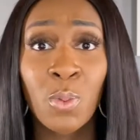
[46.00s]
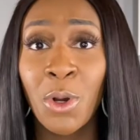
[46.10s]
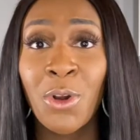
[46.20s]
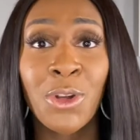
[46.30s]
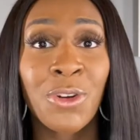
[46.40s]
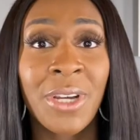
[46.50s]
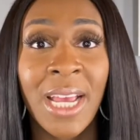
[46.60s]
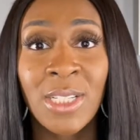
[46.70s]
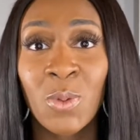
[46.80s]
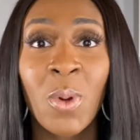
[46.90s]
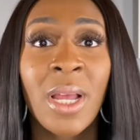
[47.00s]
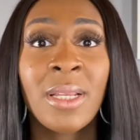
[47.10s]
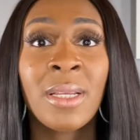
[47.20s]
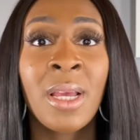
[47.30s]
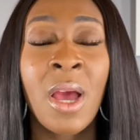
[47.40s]
one or your next
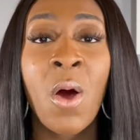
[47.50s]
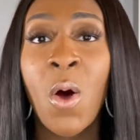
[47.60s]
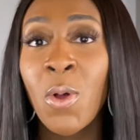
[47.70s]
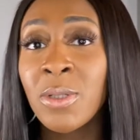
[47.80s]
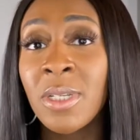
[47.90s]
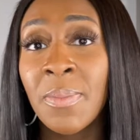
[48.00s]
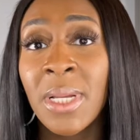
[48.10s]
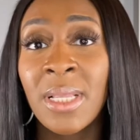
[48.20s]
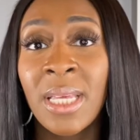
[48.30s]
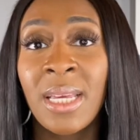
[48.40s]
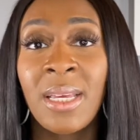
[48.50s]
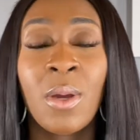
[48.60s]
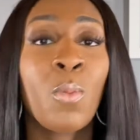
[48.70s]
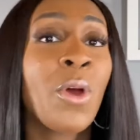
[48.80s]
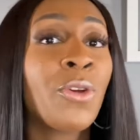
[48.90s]
one. Ultimately,
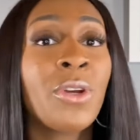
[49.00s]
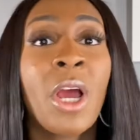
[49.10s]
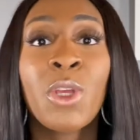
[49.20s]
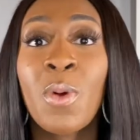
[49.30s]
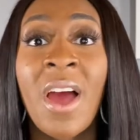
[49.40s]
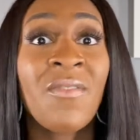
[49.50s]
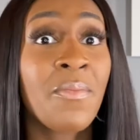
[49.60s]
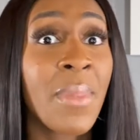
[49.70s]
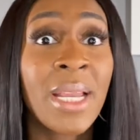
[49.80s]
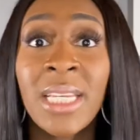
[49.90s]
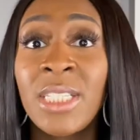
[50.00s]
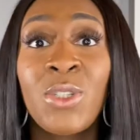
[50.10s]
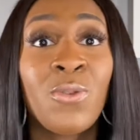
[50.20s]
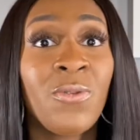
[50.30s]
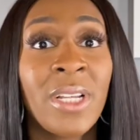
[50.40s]
whether or not you have money
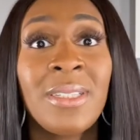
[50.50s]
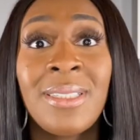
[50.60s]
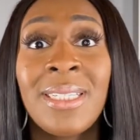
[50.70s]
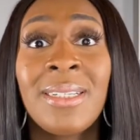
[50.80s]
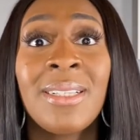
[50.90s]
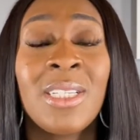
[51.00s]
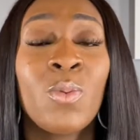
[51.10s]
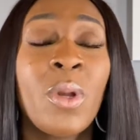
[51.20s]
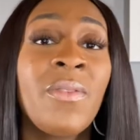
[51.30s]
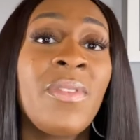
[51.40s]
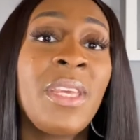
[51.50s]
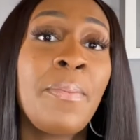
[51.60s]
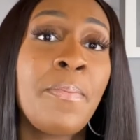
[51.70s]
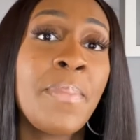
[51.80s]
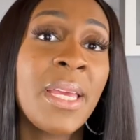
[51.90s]
to fund a deal is one of
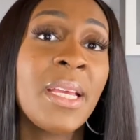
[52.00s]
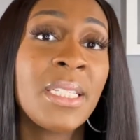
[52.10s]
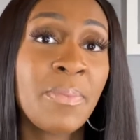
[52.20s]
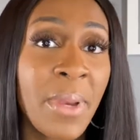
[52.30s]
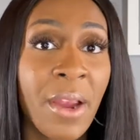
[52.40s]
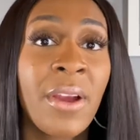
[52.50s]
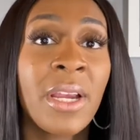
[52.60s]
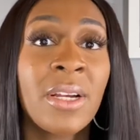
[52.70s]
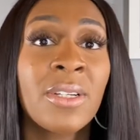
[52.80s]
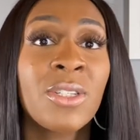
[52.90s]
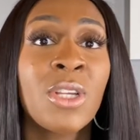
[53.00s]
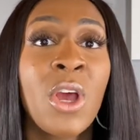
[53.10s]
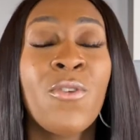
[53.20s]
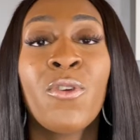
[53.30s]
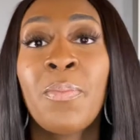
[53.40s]
the biggest barriers
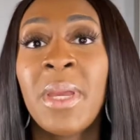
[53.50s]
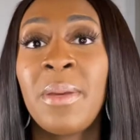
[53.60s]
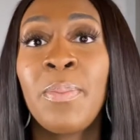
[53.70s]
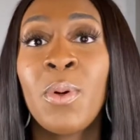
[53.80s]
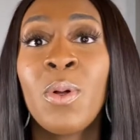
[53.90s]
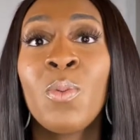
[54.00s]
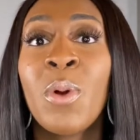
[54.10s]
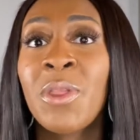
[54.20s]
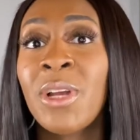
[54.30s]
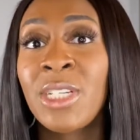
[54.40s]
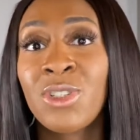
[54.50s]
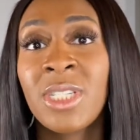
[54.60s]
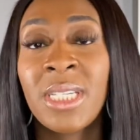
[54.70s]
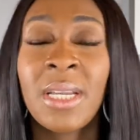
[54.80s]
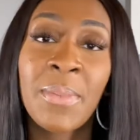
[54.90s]
for people when they're
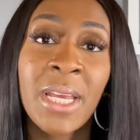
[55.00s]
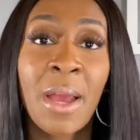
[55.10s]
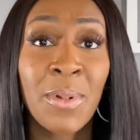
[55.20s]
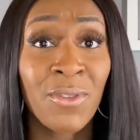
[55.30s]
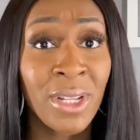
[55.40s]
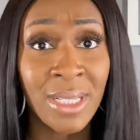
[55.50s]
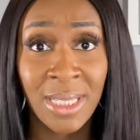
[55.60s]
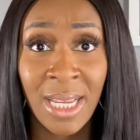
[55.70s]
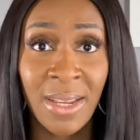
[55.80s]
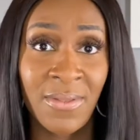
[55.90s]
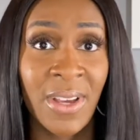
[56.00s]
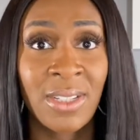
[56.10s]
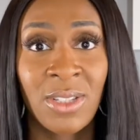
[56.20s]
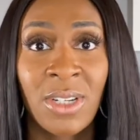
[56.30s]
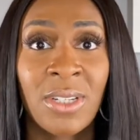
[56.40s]
interested in becoming real estate
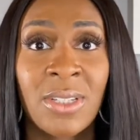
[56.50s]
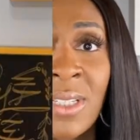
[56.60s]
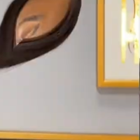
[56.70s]
investors.